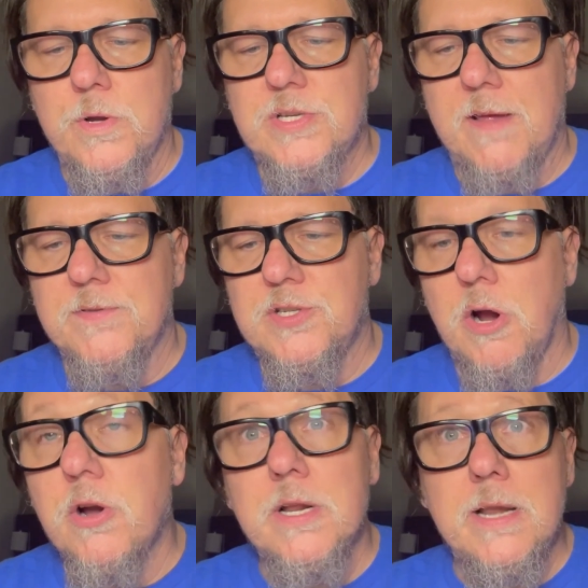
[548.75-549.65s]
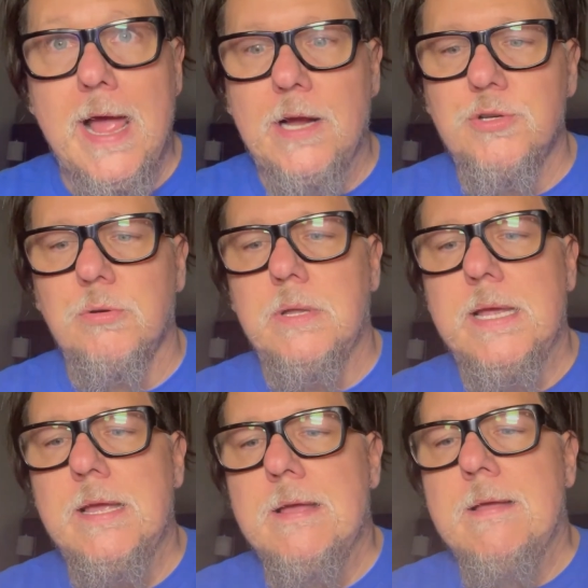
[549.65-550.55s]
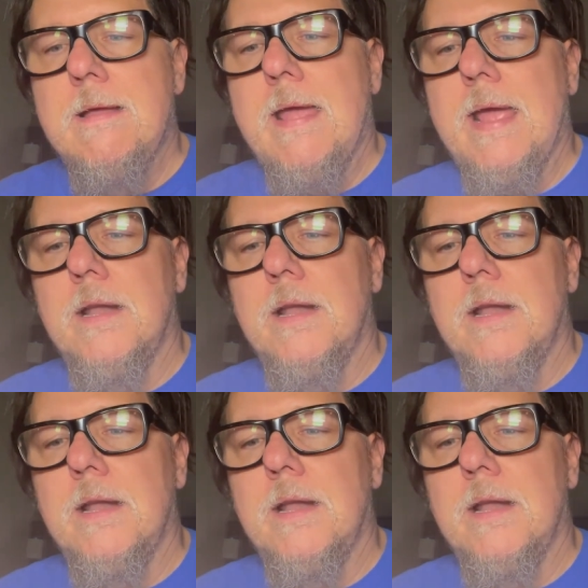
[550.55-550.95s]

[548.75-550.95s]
which I've started actually, and